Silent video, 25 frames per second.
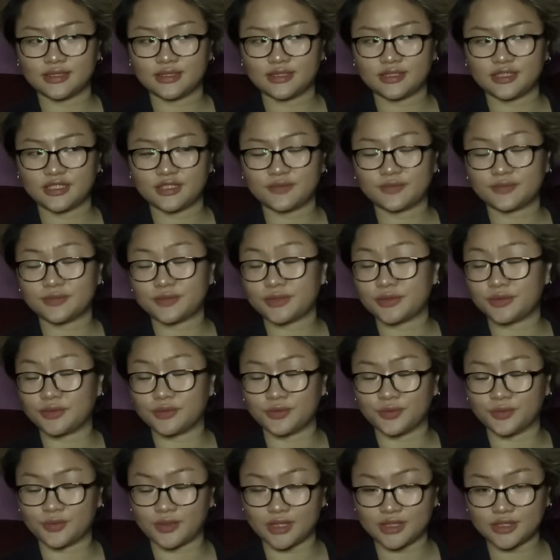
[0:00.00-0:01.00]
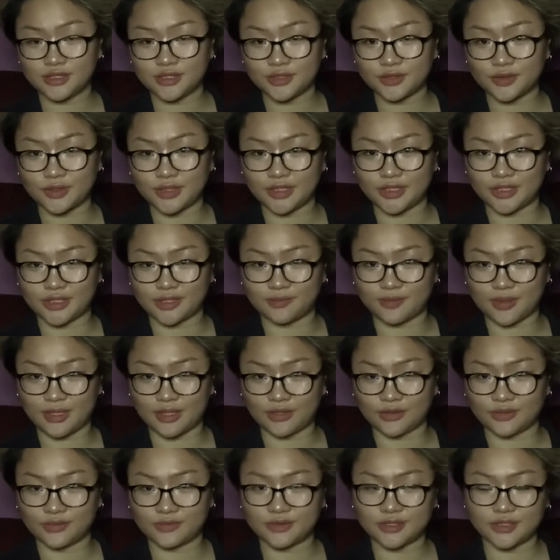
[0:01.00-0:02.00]
if you want to hear
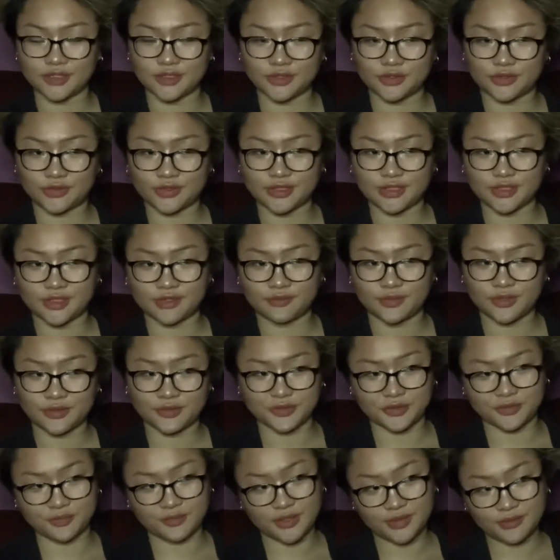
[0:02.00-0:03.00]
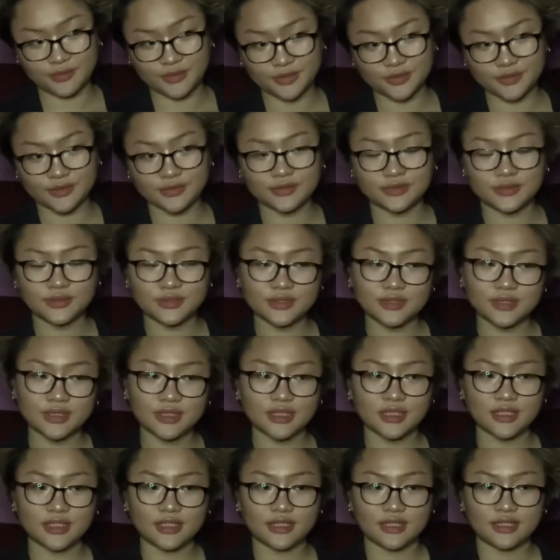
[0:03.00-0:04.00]
about the stories of those people,
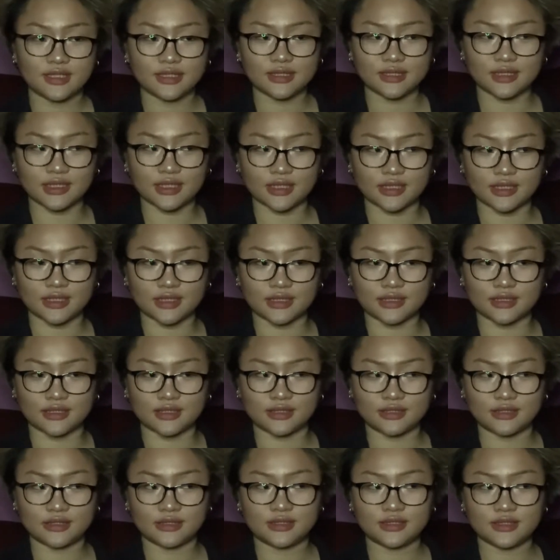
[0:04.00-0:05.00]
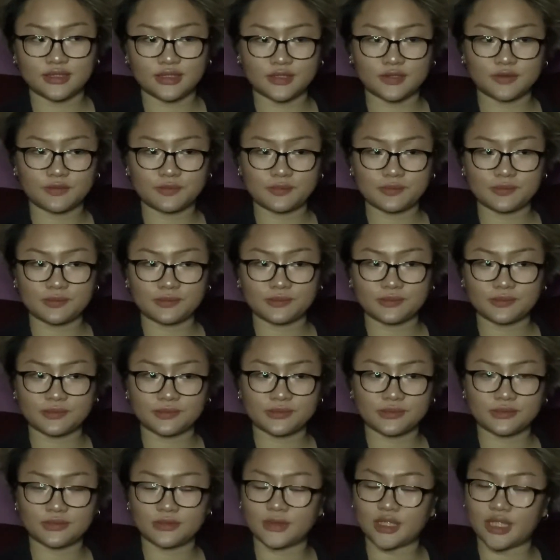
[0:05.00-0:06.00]
then
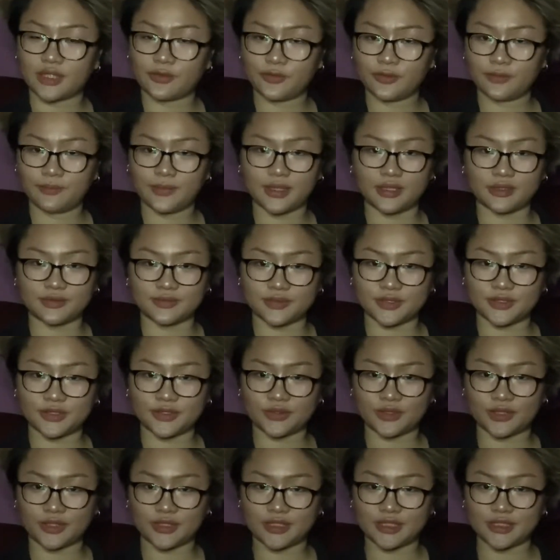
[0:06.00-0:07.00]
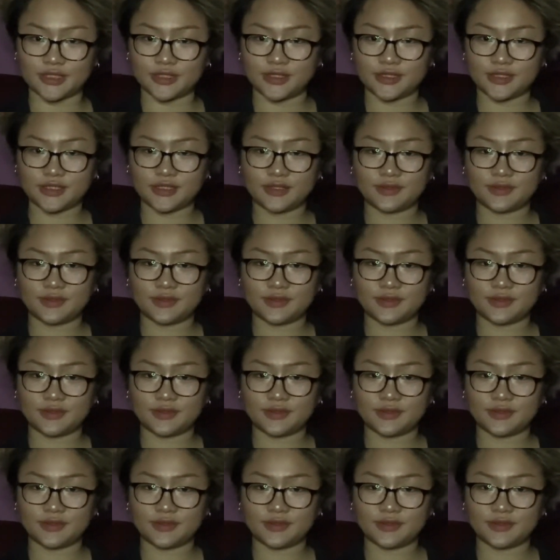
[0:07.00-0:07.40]
I will make a video on it.